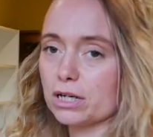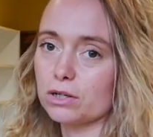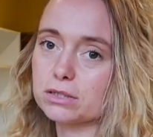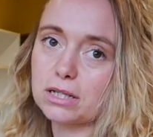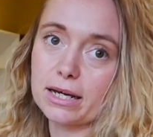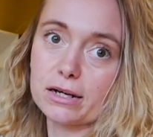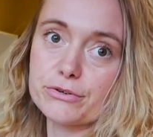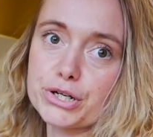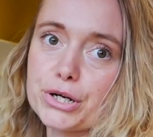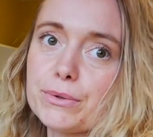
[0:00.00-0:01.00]
it looks like, and I'll
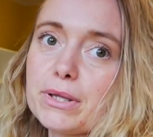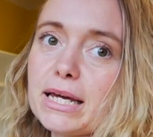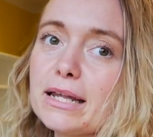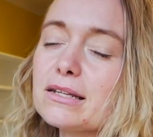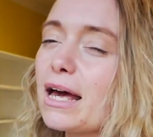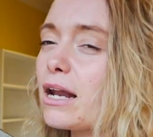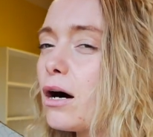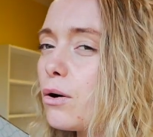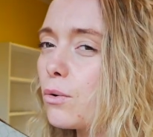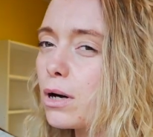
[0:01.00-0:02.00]
show you at the end, and
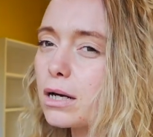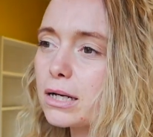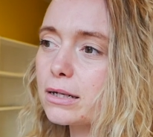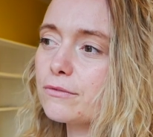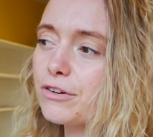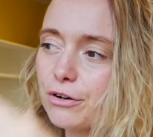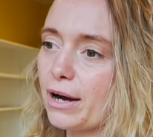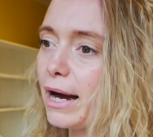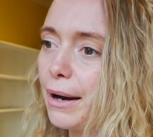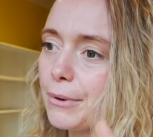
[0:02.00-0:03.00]
I'll figure
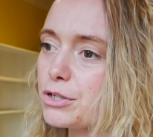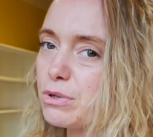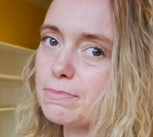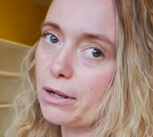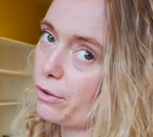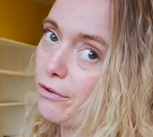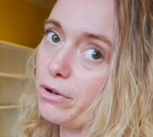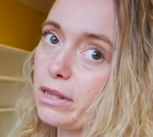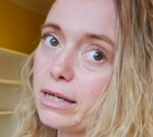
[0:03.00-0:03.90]
out how much we spent on everything.